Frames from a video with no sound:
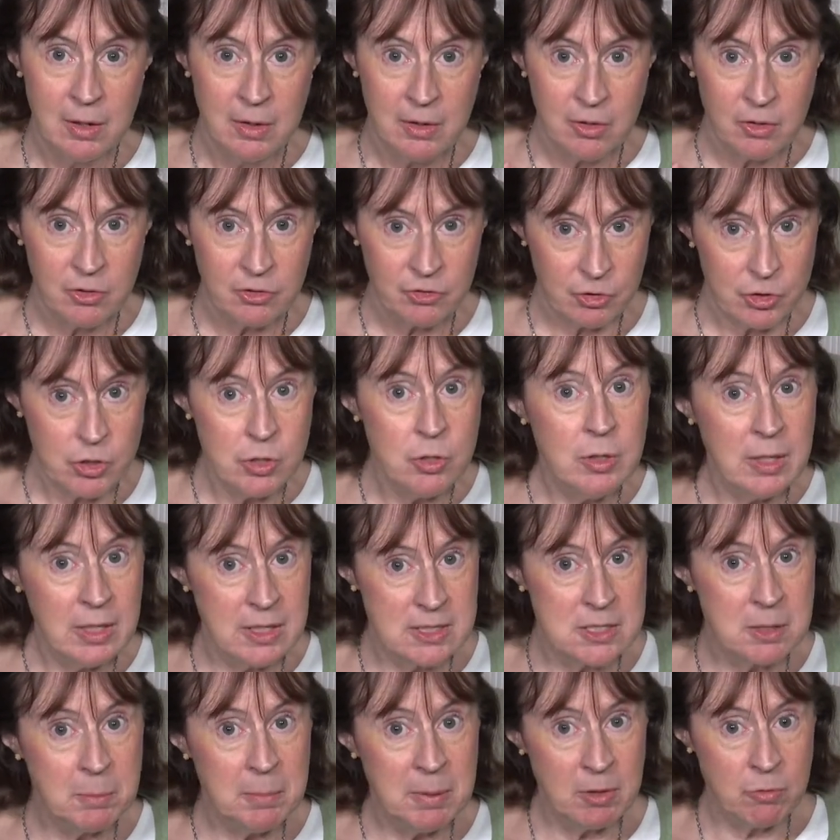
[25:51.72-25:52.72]
So you need
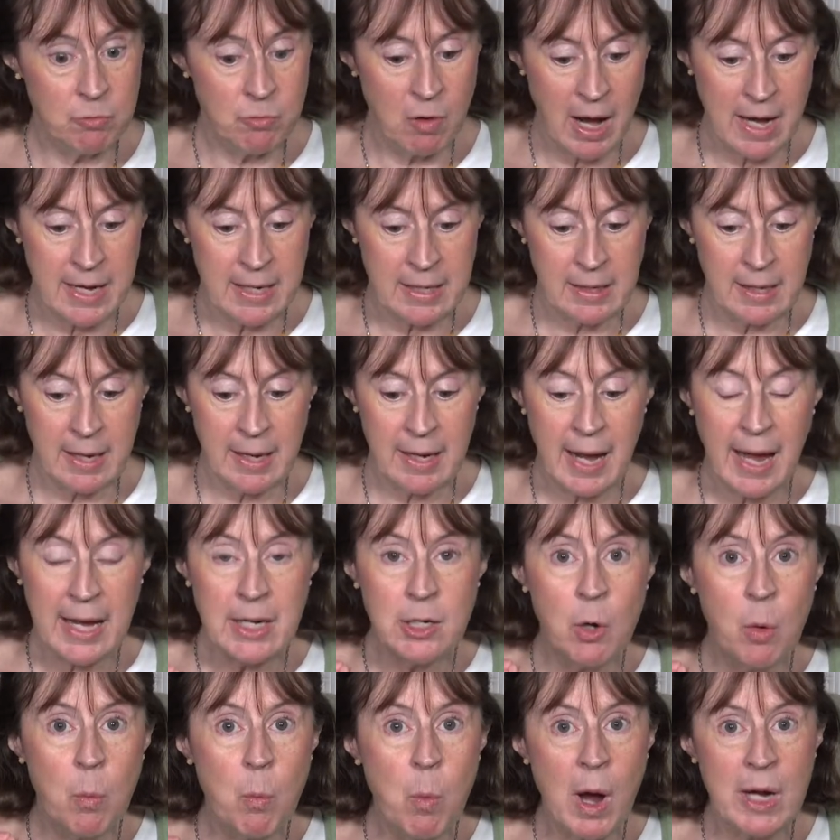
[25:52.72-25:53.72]
to be right. And I
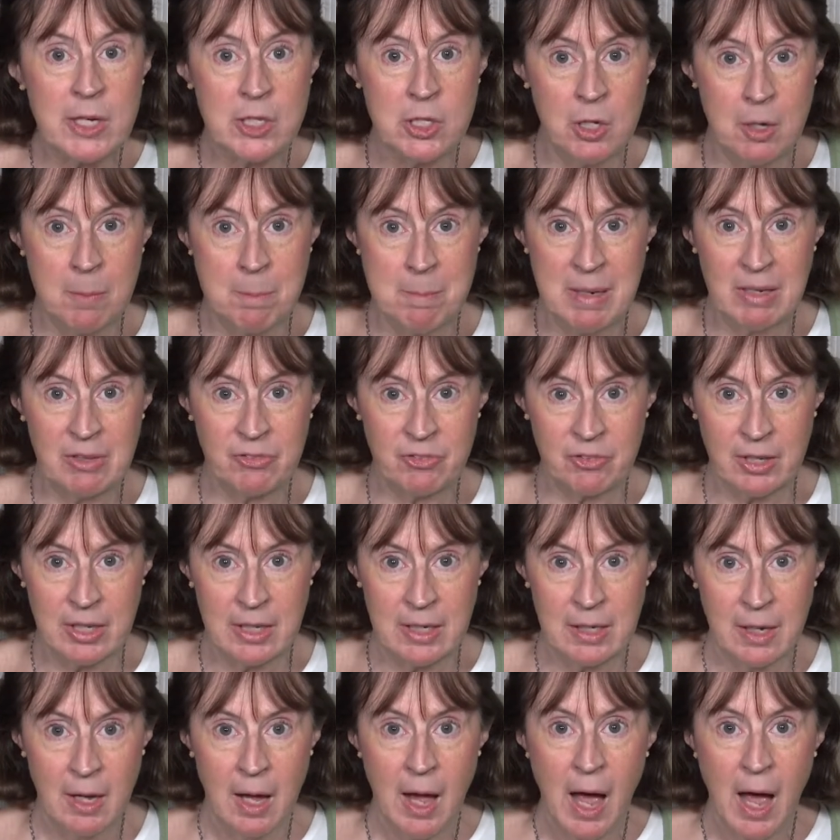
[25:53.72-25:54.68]
don't want you to miss it.